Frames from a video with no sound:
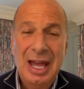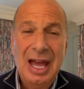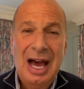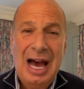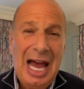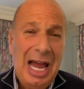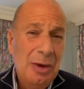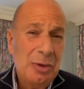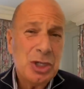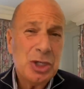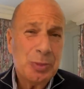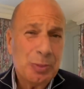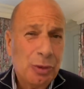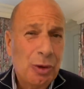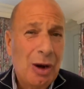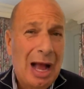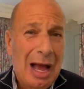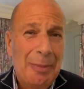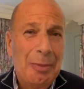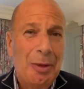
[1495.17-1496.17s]
I was
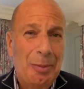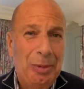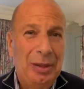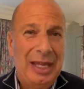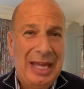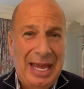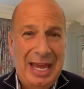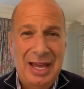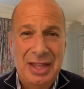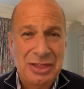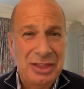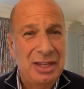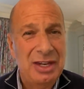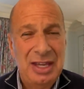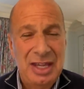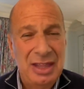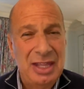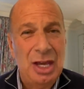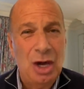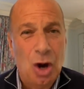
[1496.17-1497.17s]
probably, Anthony,
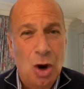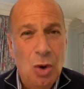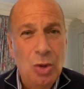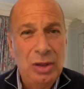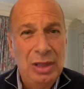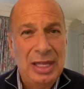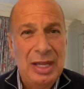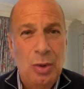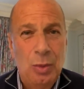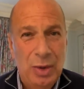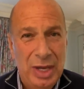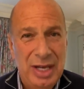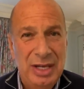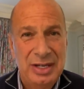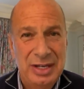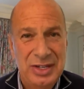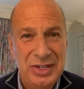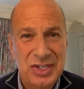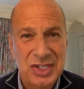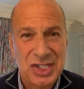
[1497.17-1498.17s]
the only
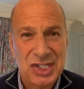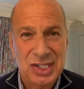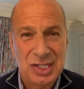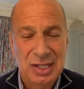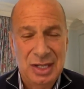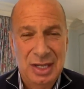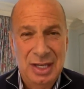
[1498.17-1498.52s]
witness